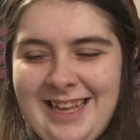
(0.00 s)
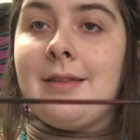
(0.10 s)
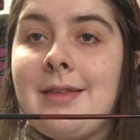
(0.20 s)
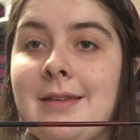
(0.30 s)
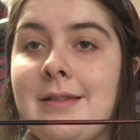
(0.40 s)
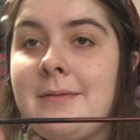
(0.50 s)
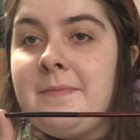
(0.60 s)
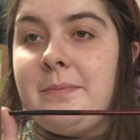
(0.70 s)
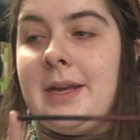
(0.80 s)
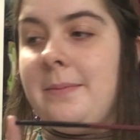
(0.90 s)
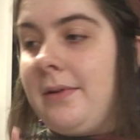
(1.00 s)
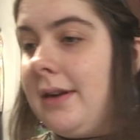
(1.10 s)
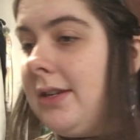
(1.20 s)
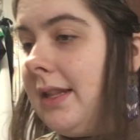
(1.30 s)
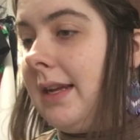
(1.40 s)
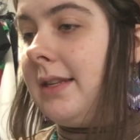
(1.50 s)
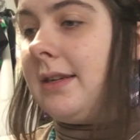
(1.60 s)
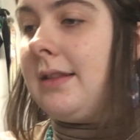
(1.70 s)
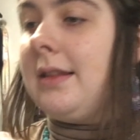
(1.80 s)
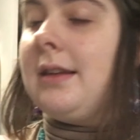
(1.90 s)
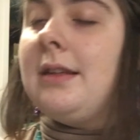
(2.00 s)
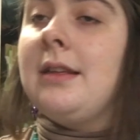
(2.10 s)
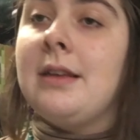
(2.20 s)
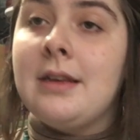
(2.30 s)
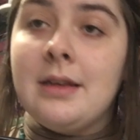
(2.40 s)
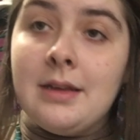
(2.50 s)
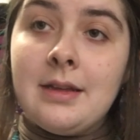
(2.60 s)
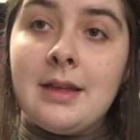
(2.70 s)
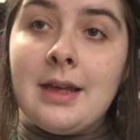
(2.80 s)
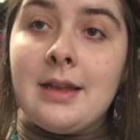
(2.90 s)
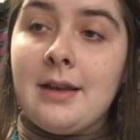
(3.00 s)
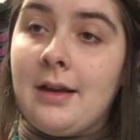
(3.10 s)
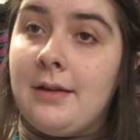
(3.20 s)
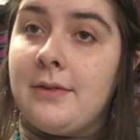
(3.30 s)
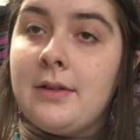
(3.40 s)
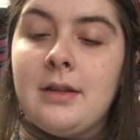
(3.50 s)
the paintbrush that I took the end off,